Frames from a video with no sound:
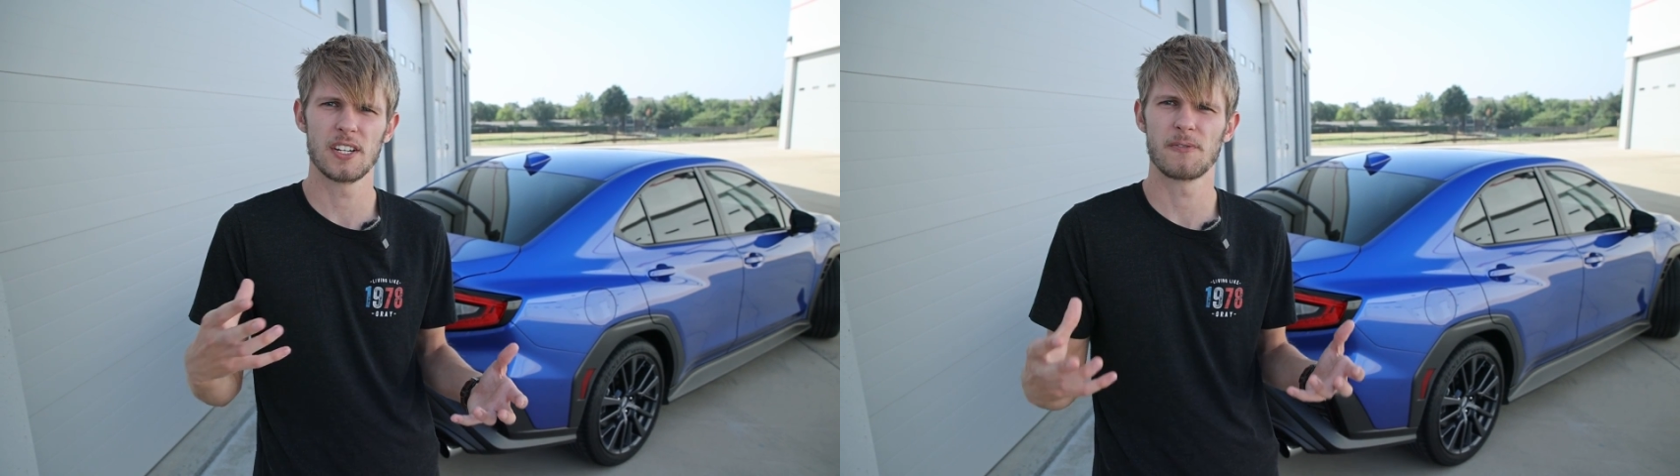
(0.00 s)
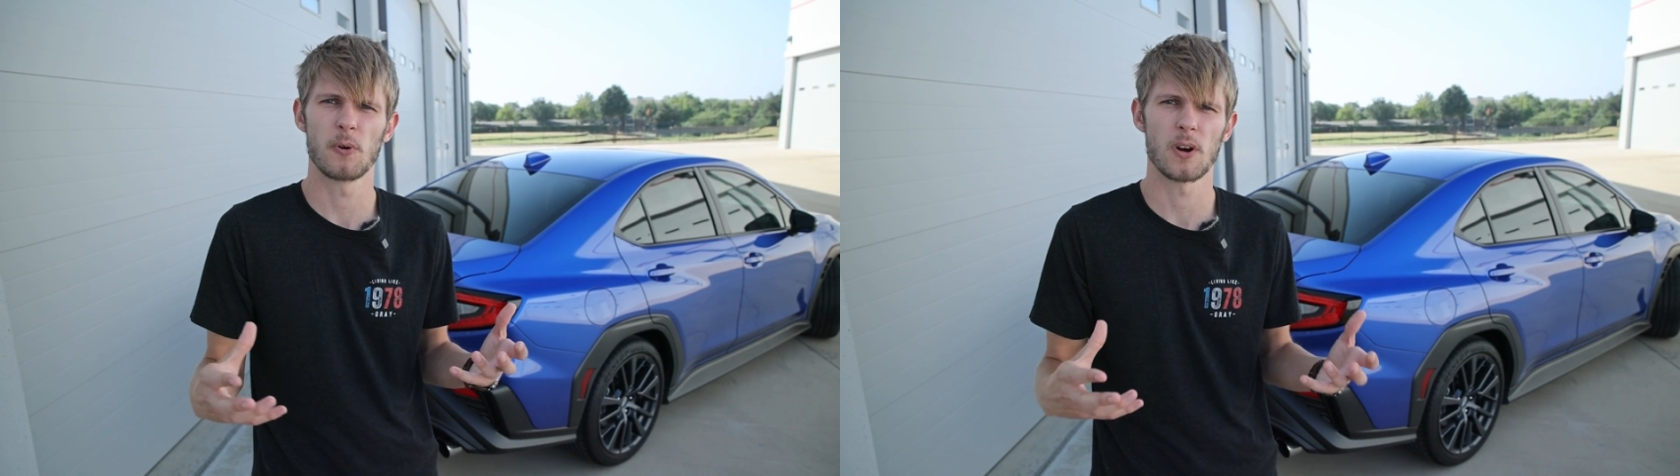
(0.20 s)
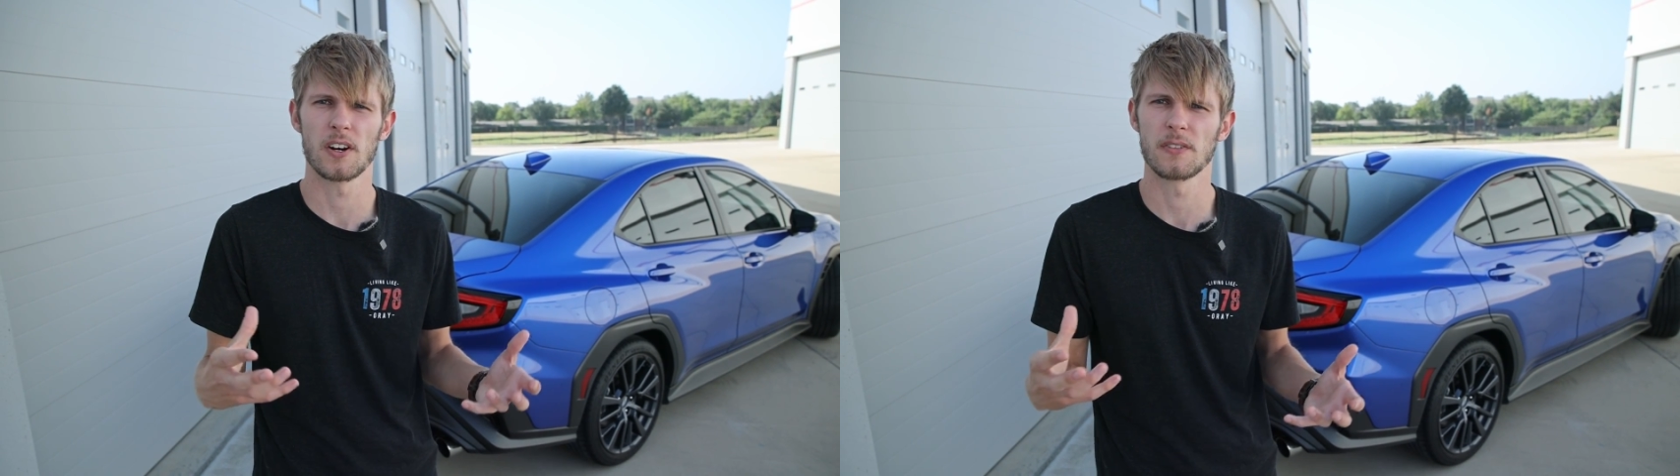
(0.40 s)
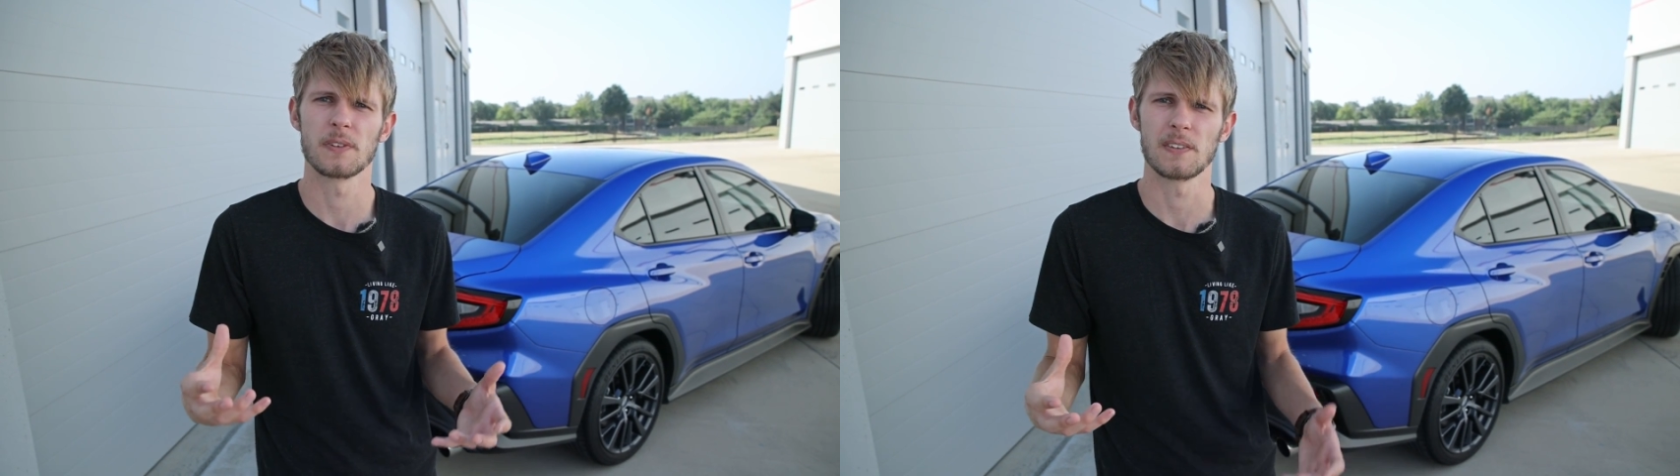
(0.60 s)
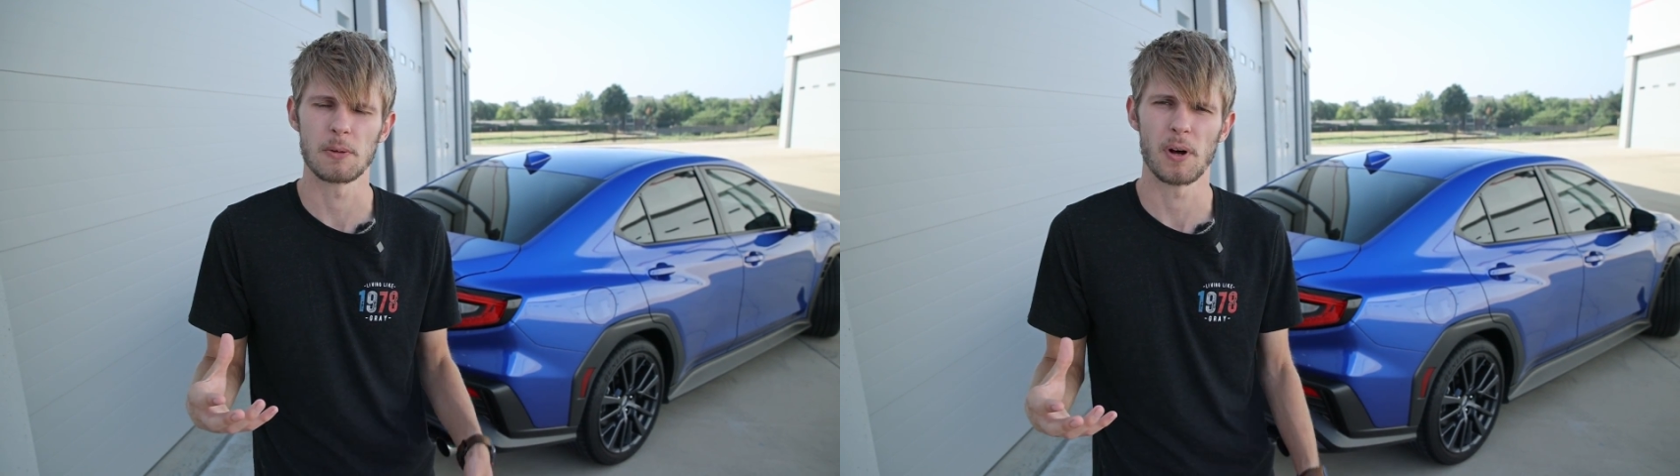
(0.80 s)
to
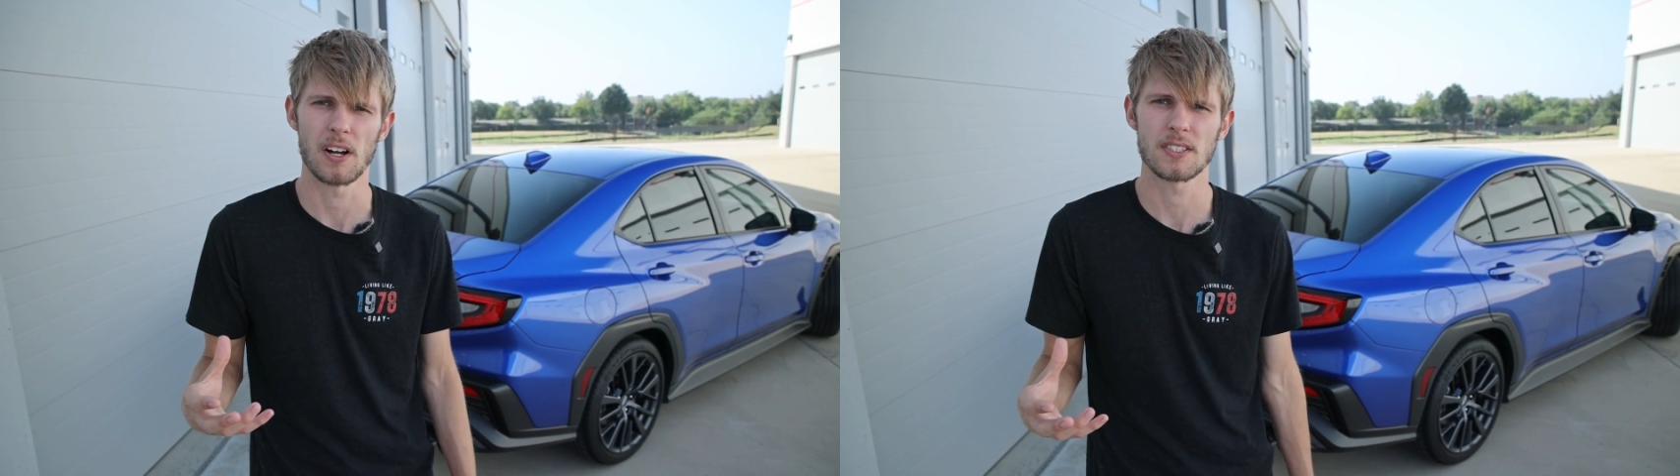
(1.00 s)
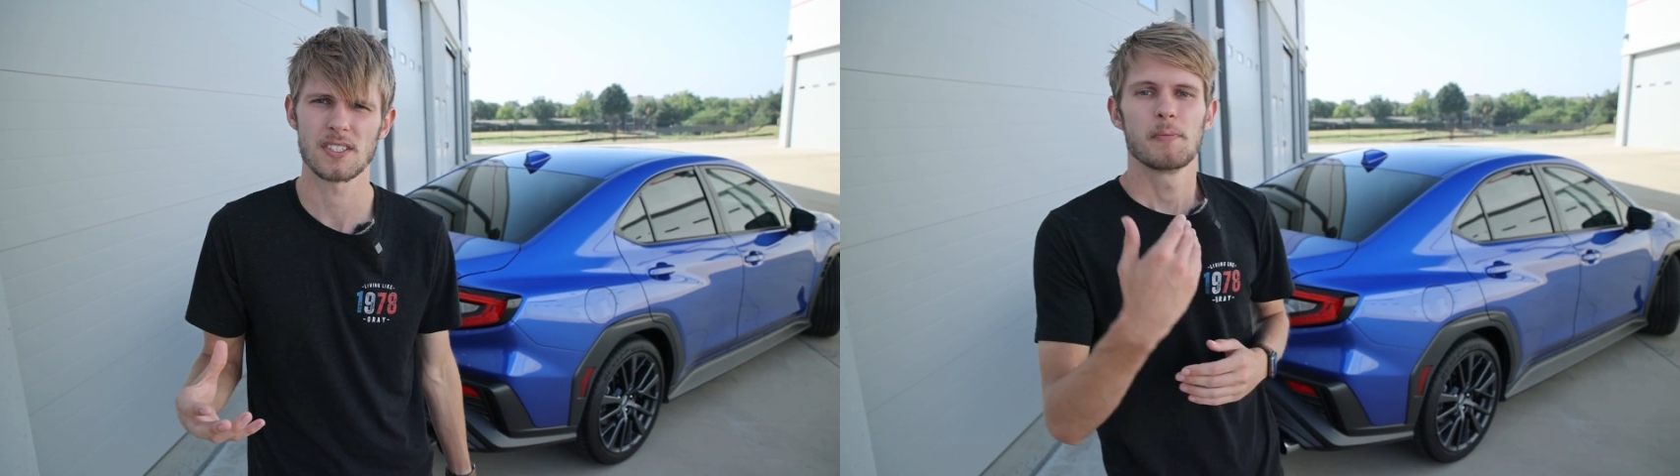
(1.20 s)
450 bucks.